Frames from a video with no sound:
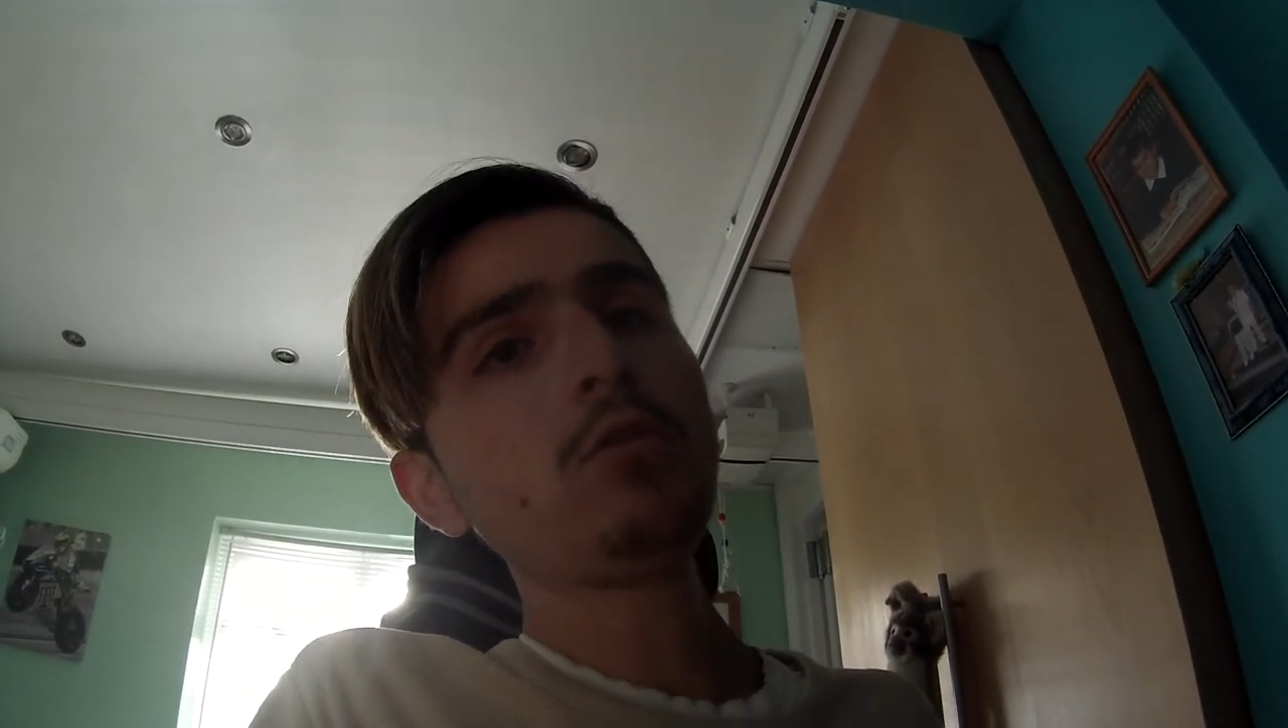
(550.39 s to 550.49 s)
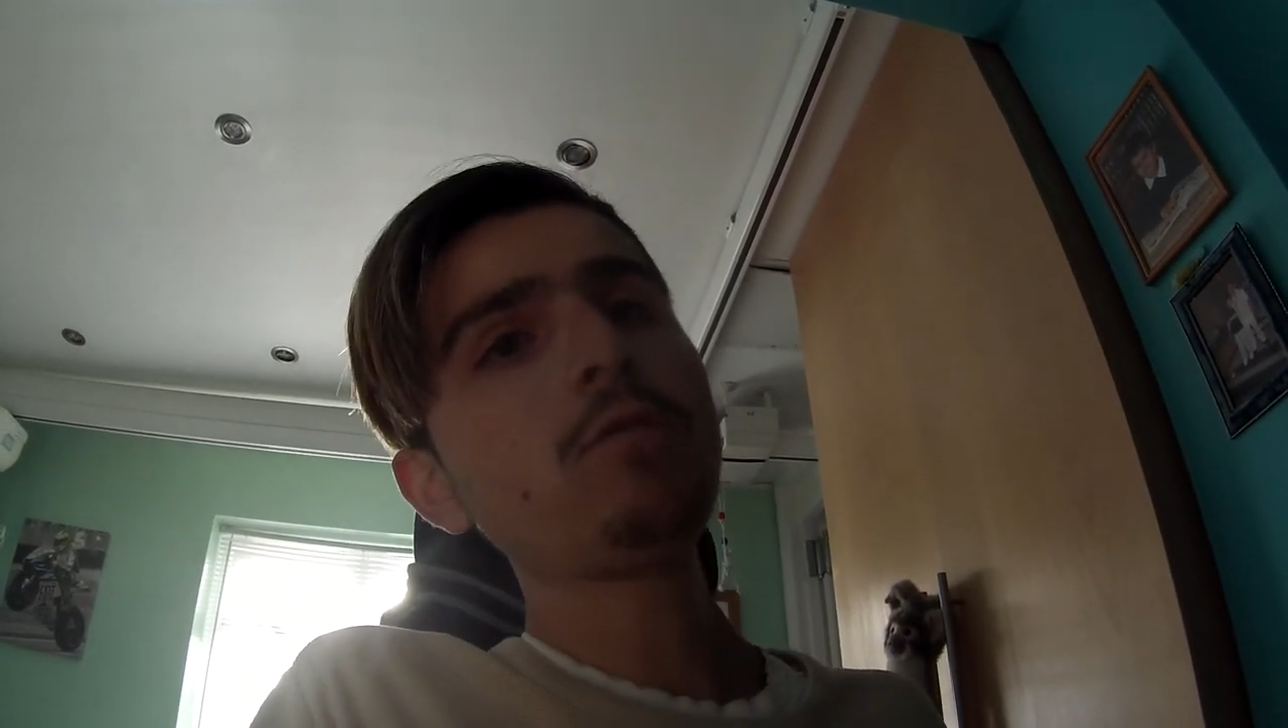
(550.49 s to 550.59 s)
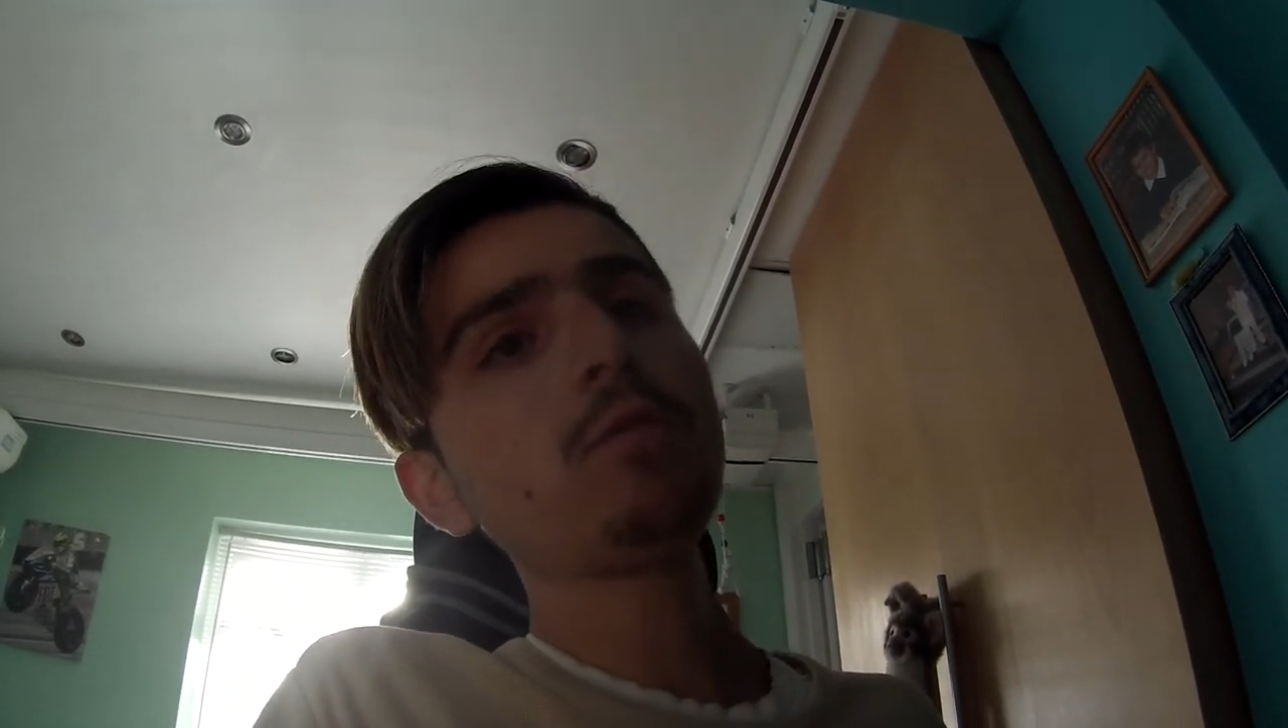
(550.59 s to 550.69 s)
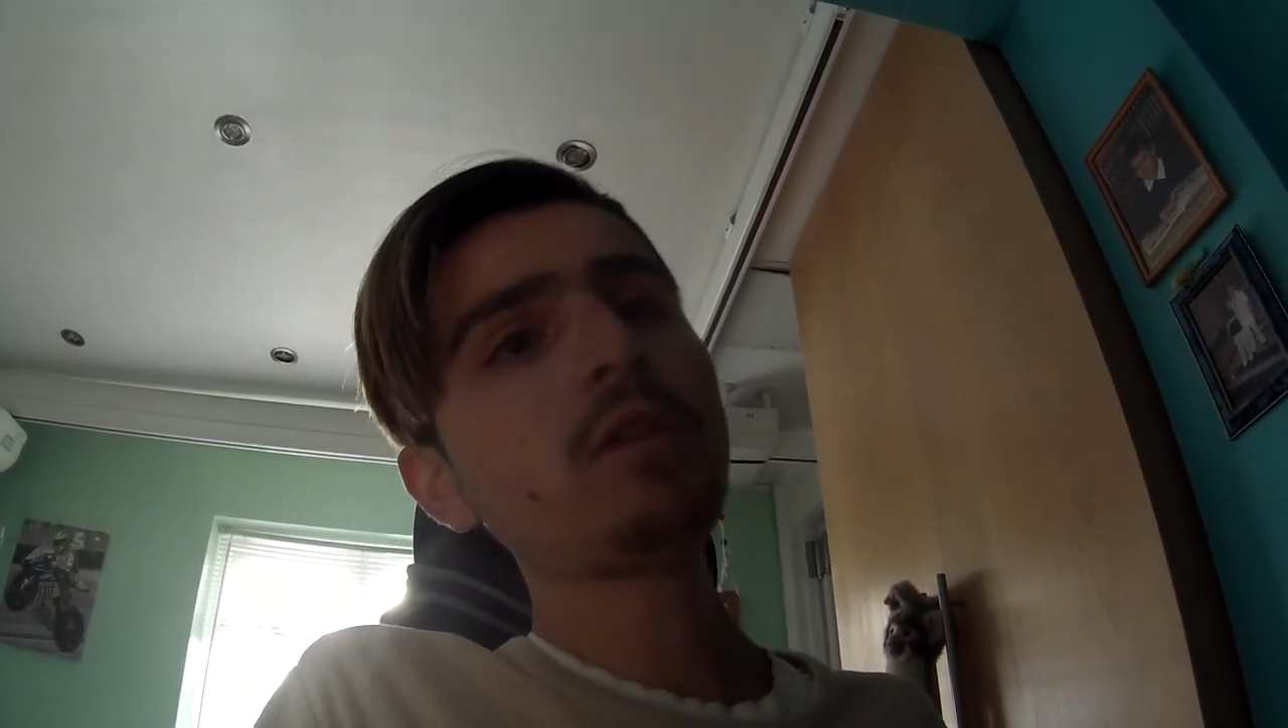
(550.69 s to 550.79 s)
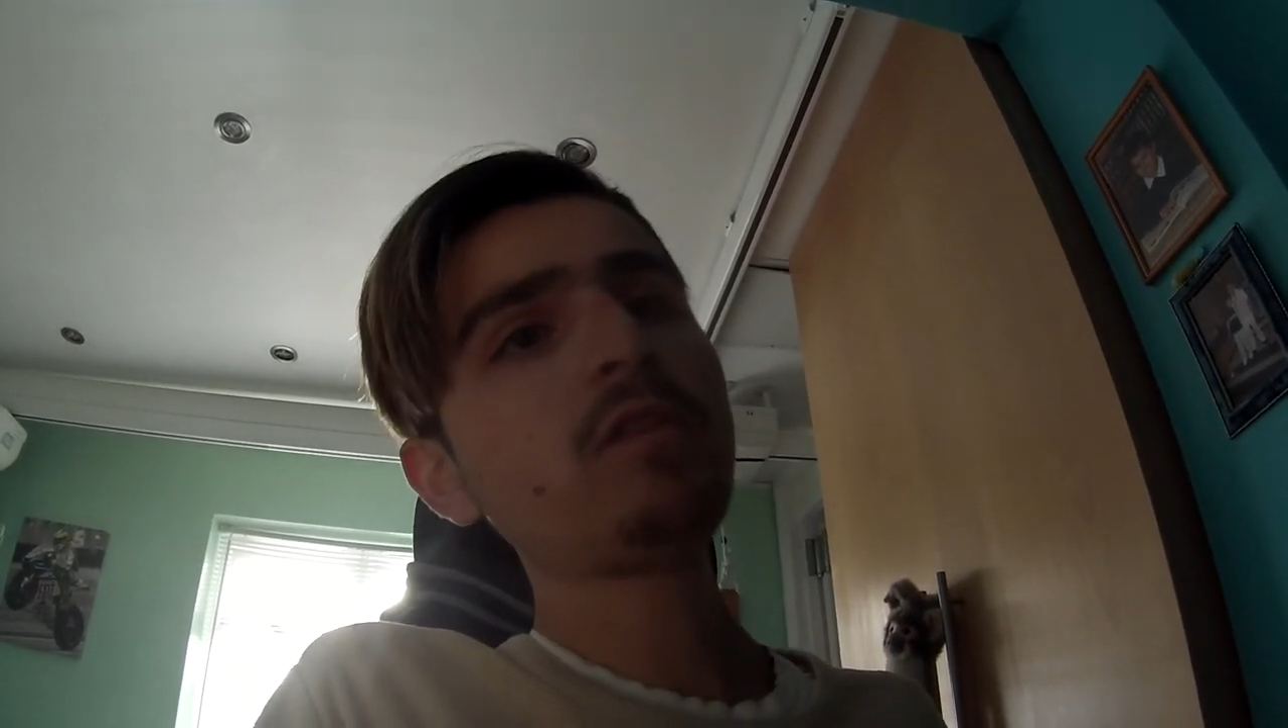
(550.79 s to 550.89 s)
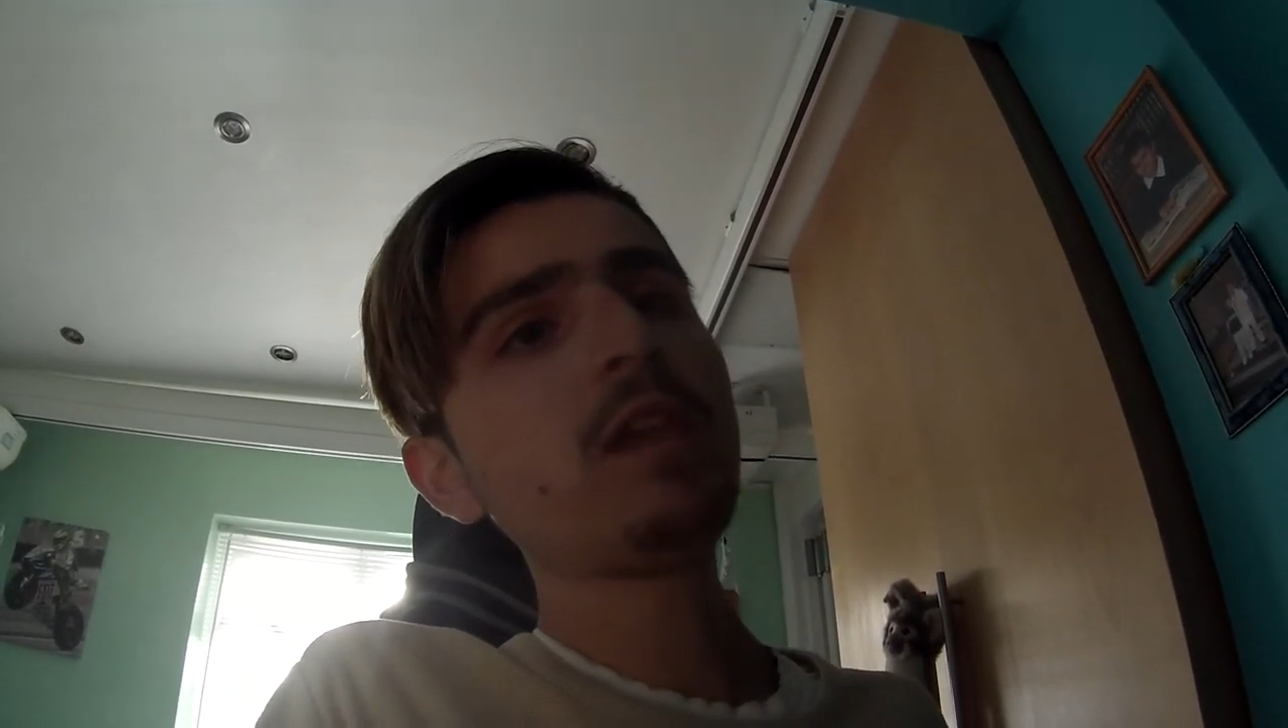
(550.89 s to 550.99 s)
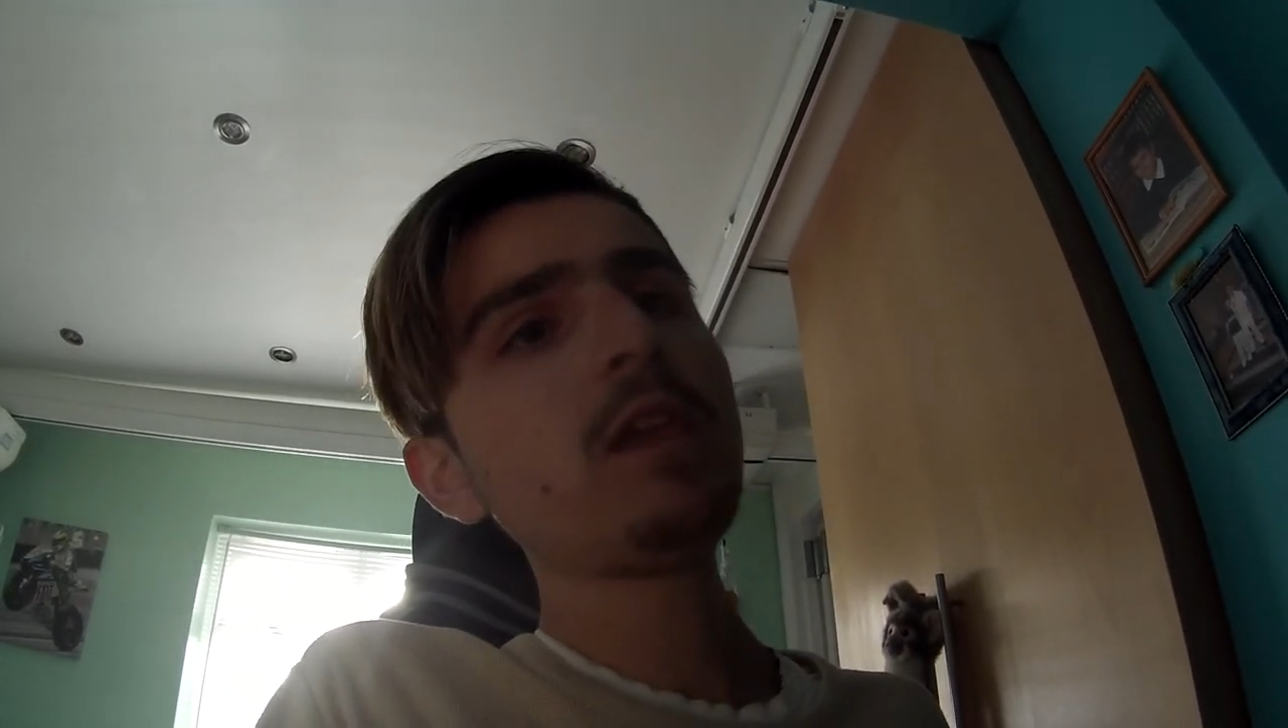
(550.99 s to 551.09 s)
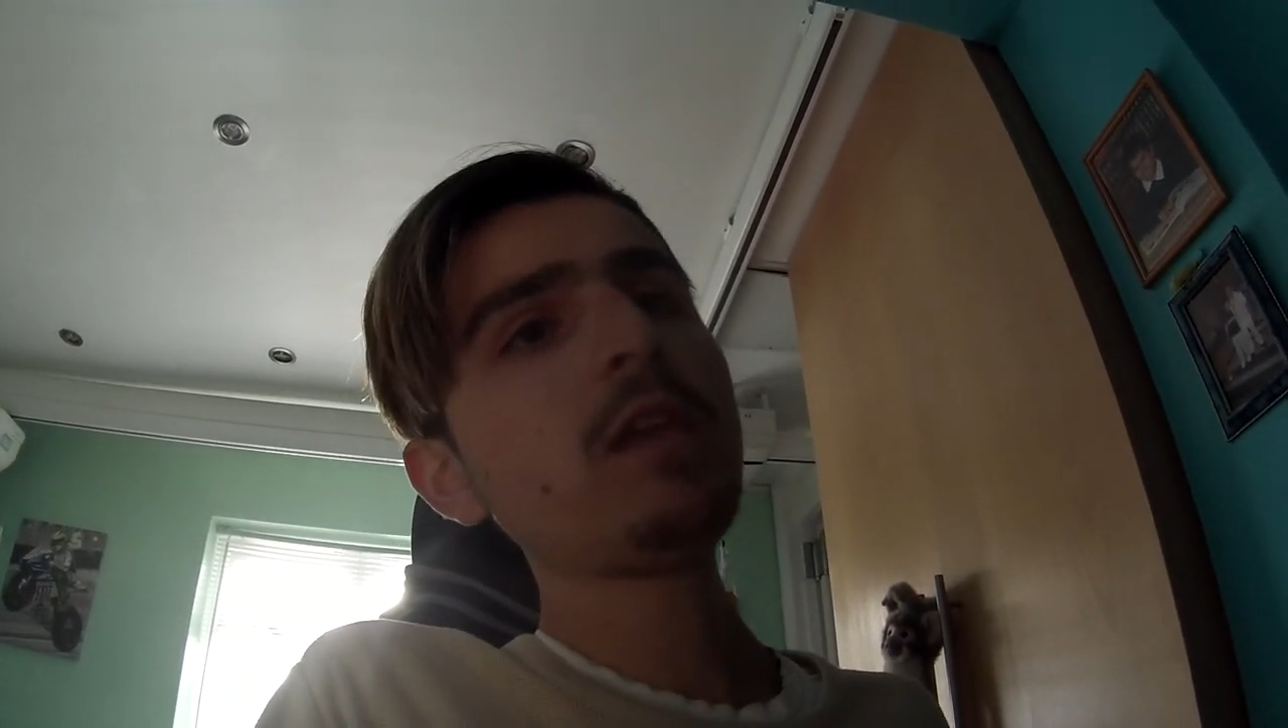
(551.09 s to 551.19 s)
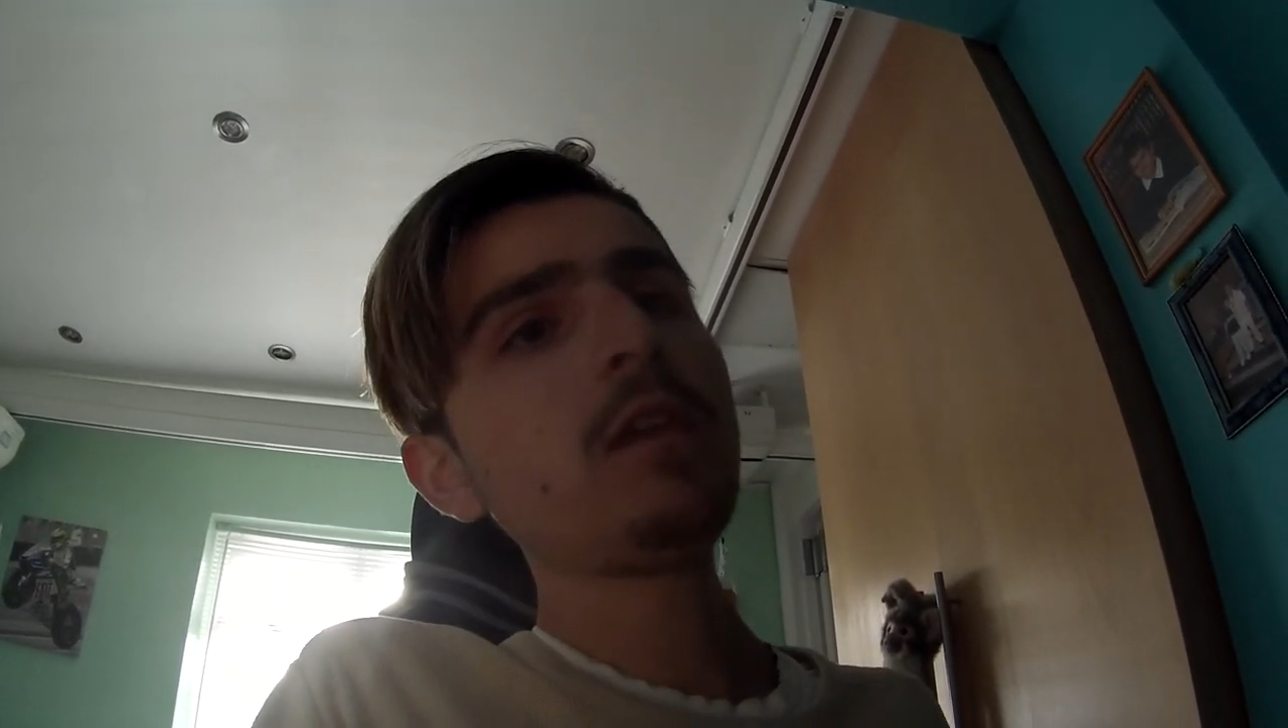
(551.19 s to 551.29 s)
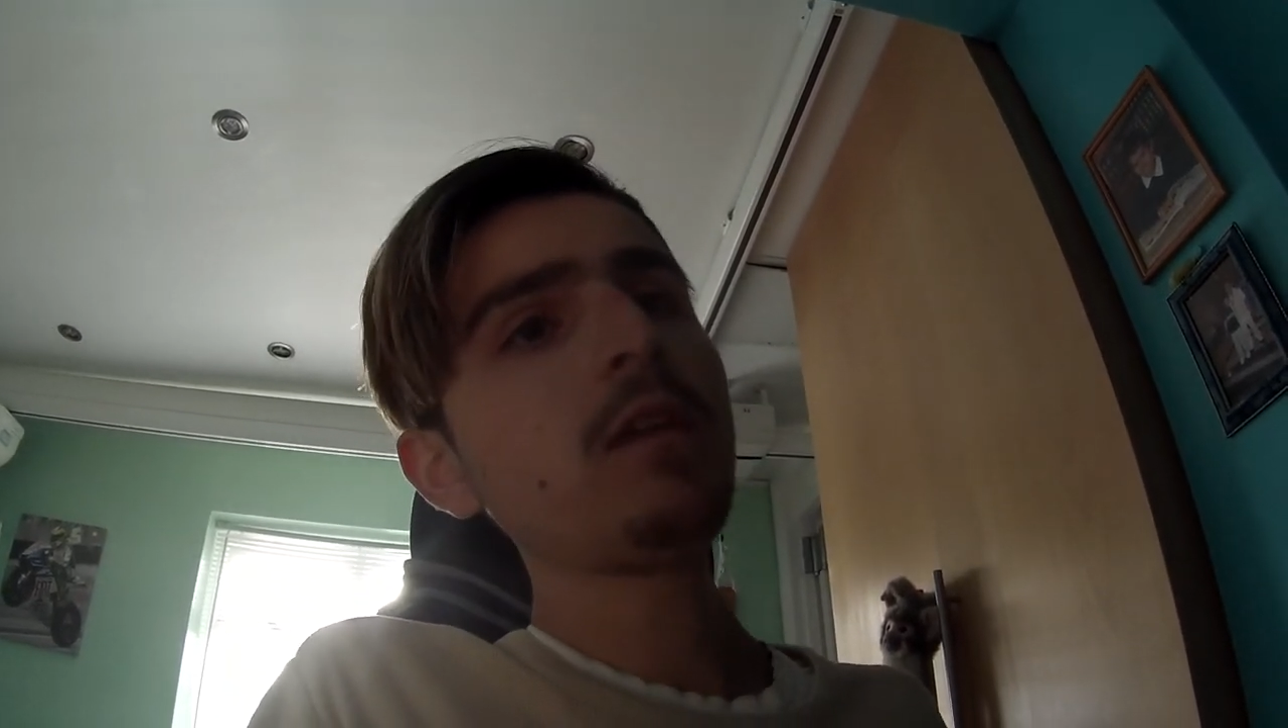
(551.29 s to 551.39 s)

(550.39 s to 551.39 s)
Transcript: If you want to see